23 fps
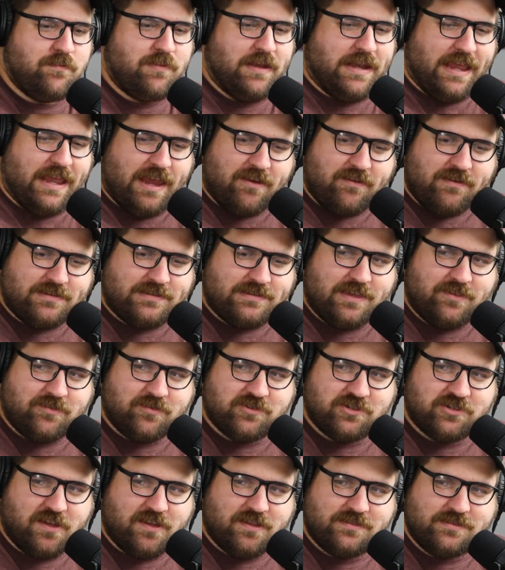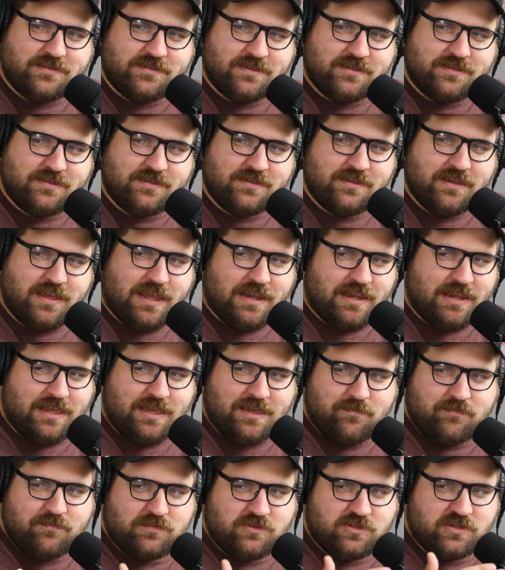But Aaron Taylor Johnson and
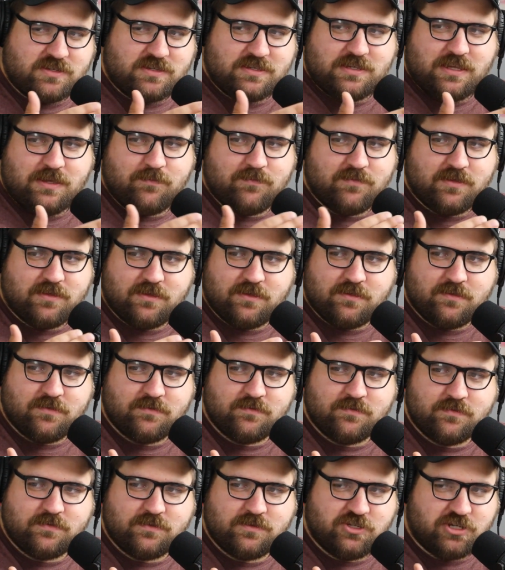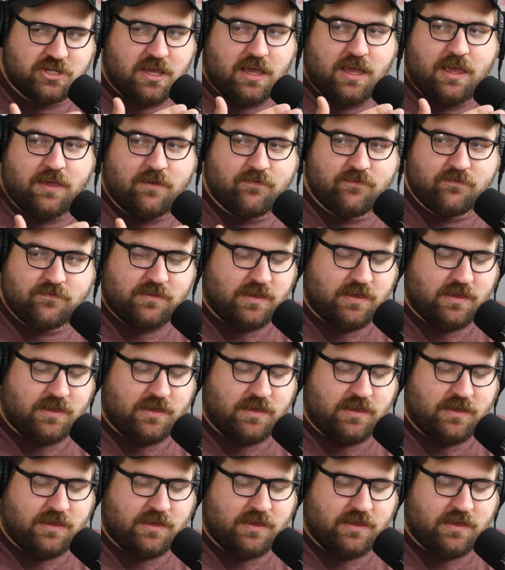him just seem to jive.